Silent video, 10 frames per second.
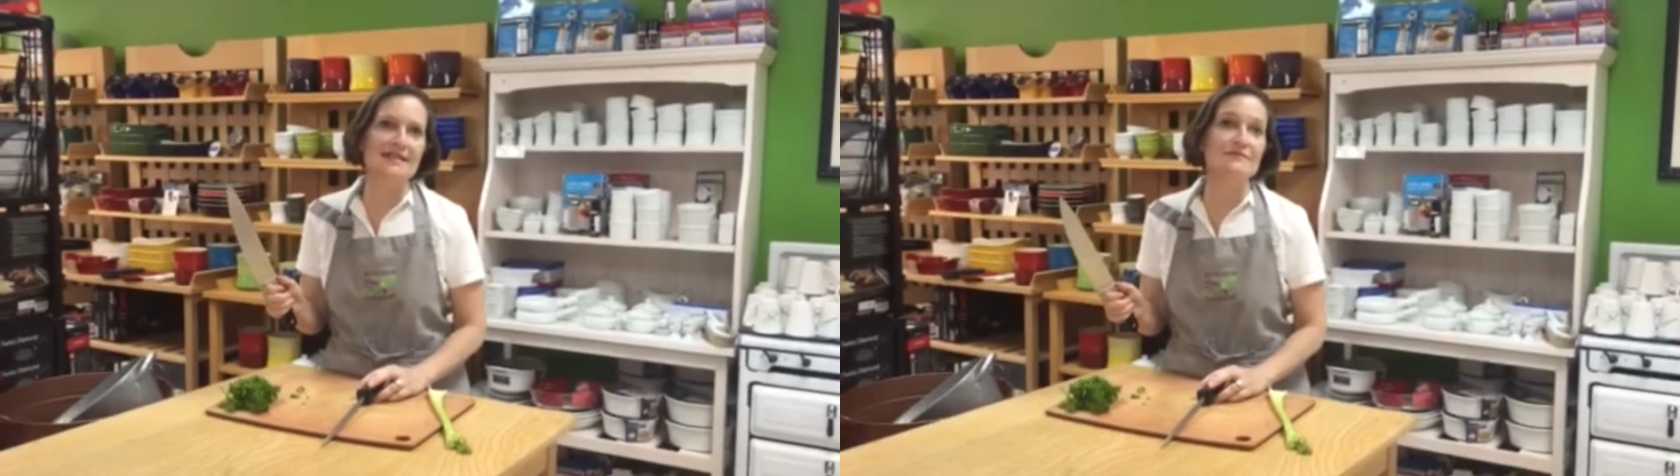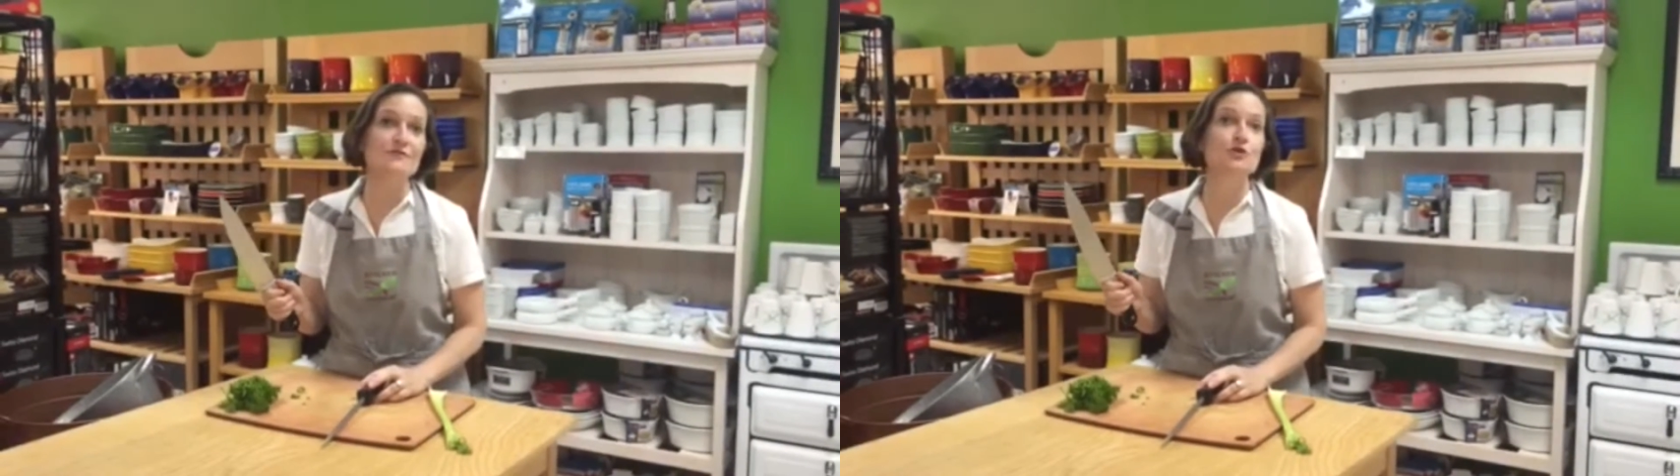
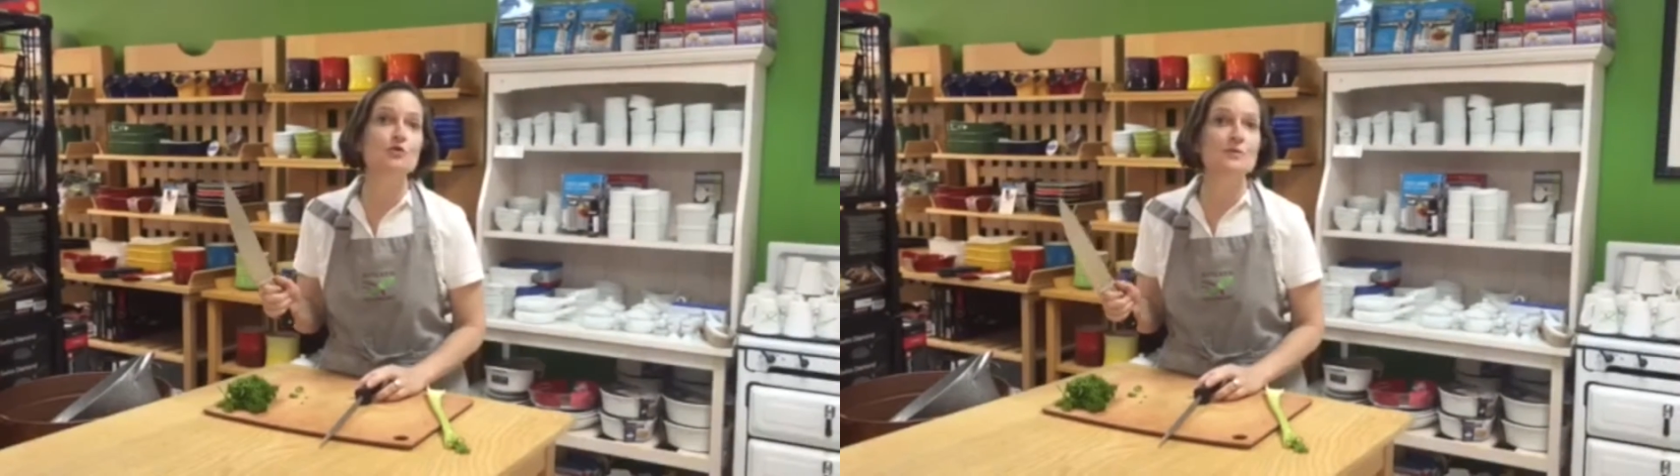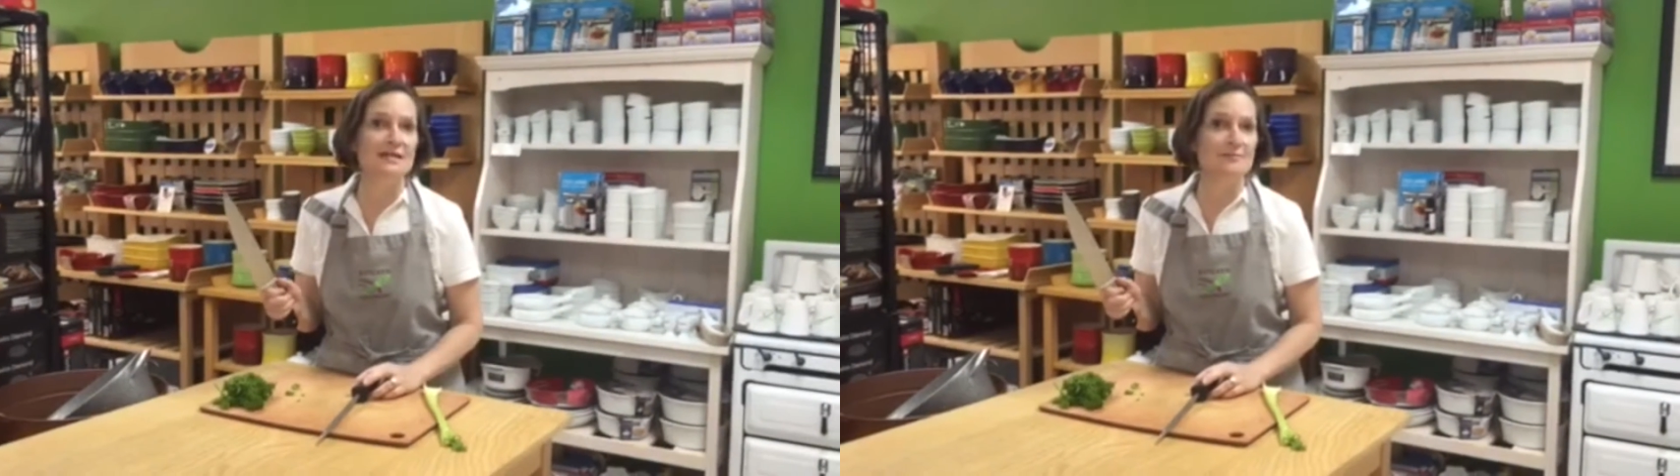if
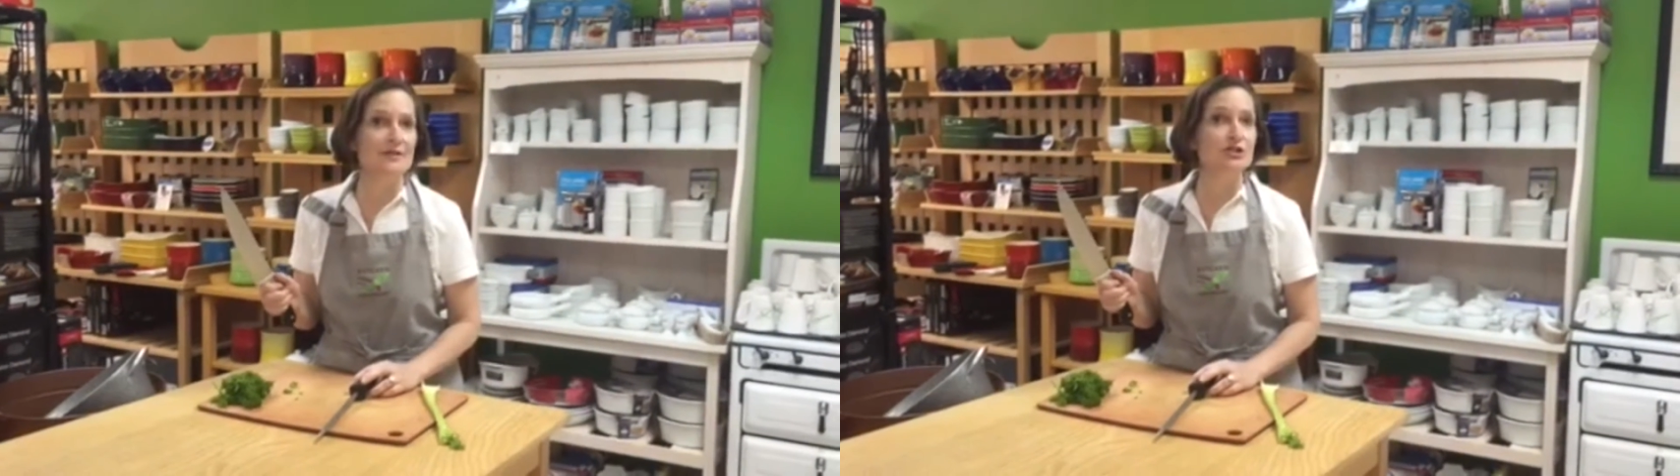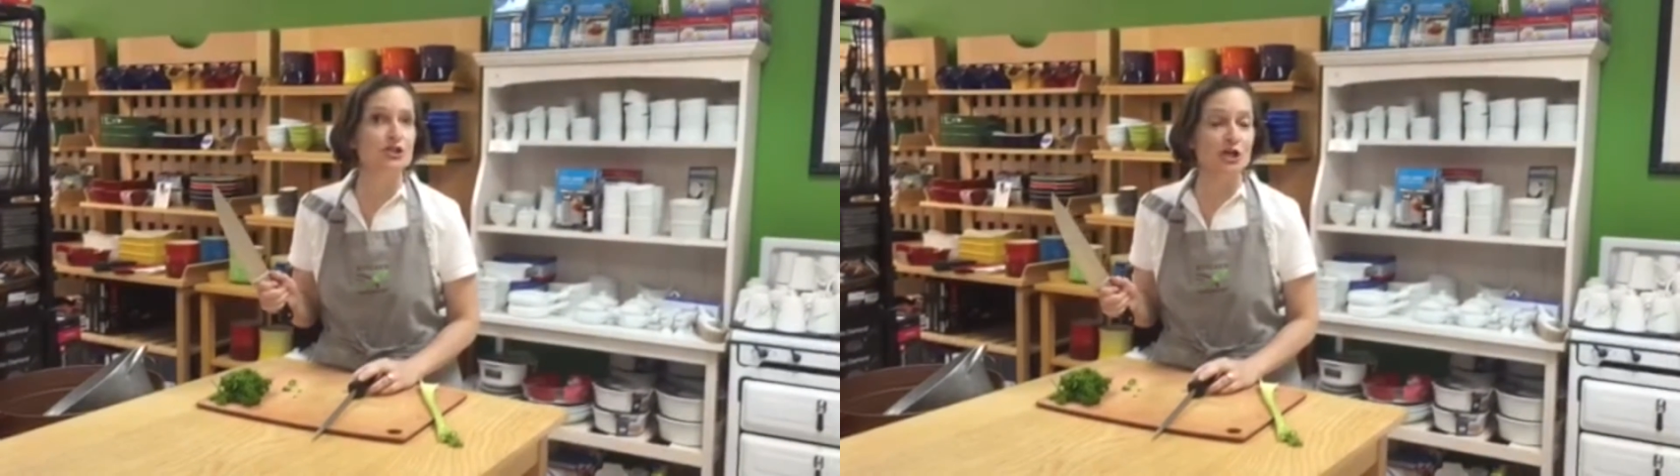you keep
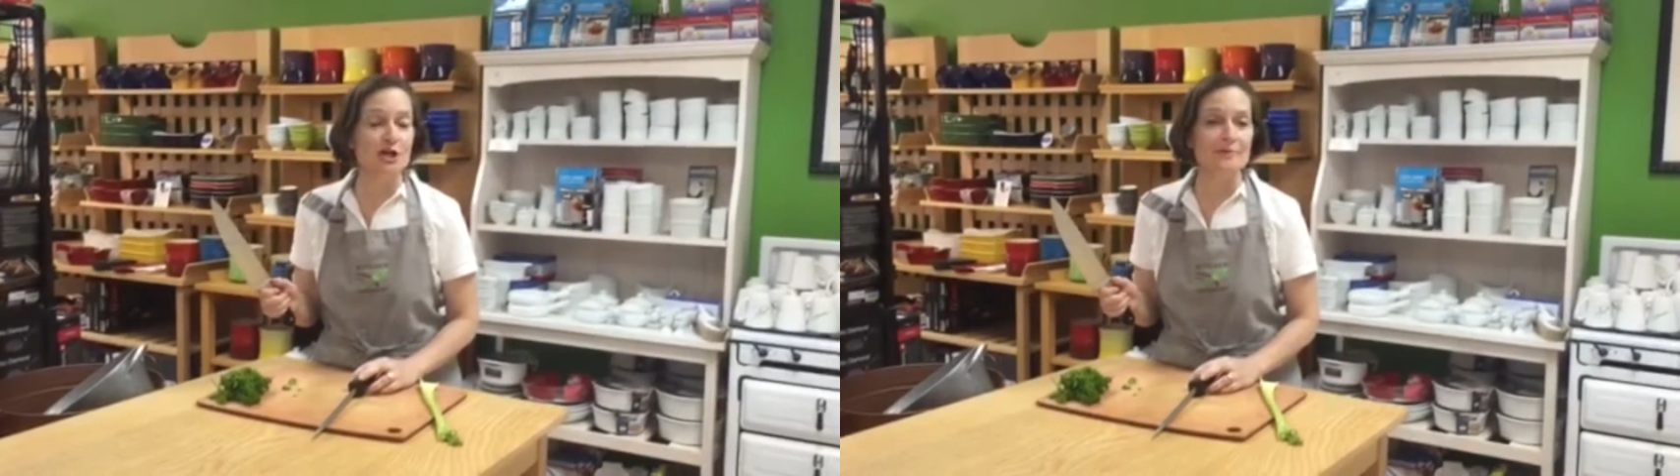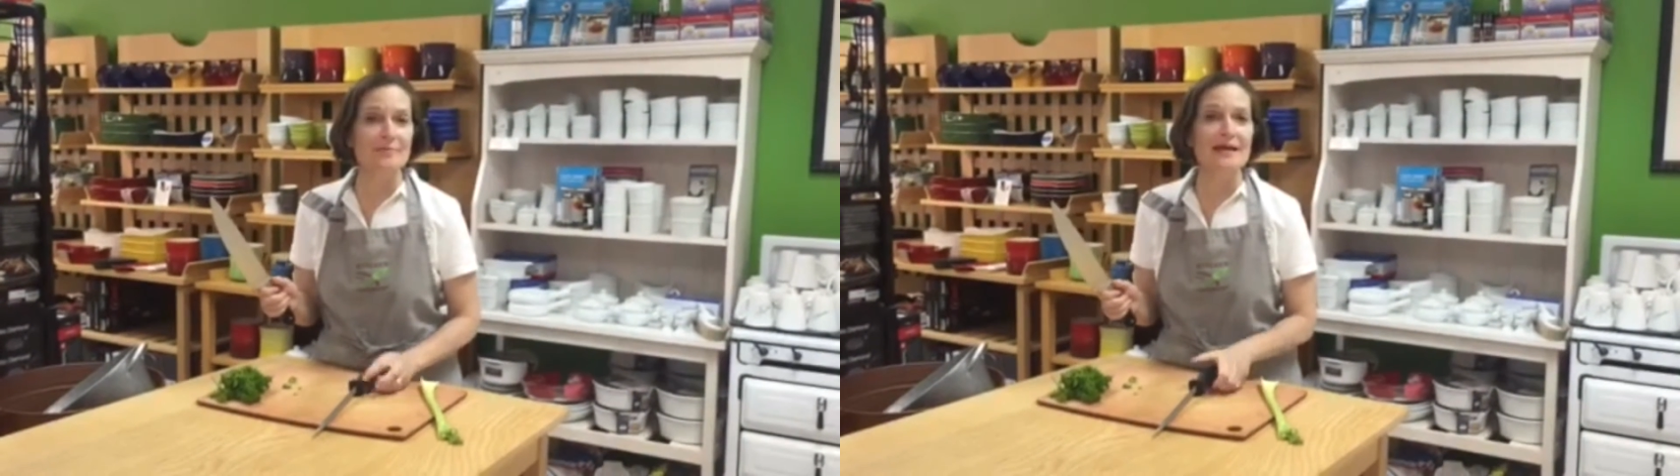it
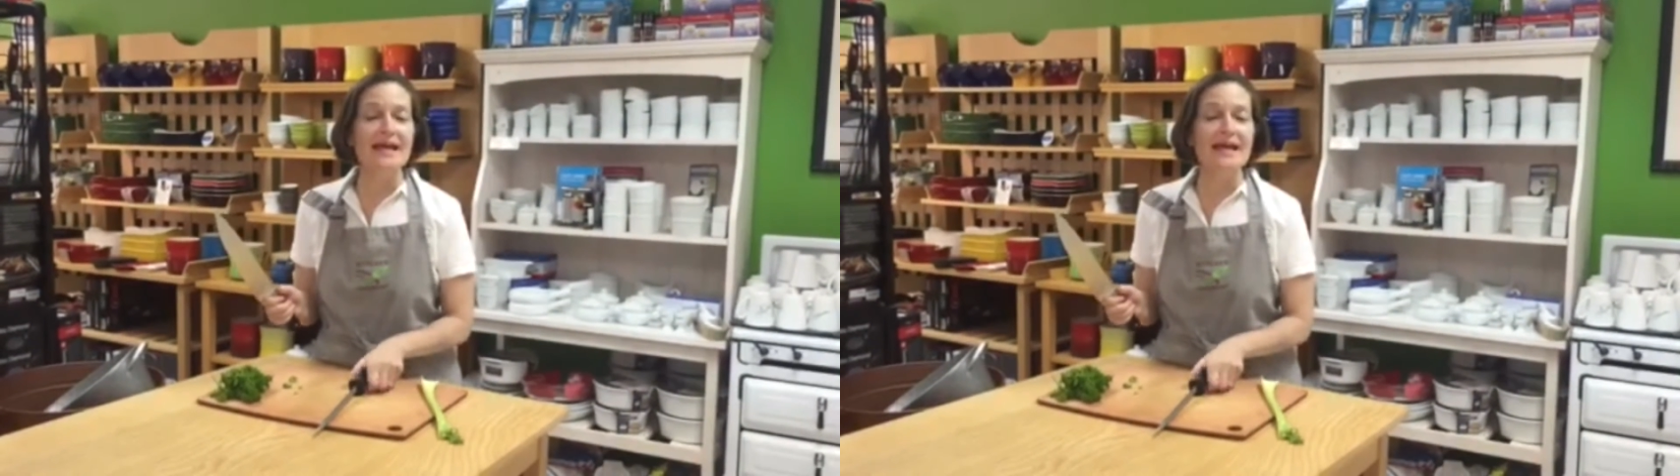sharp.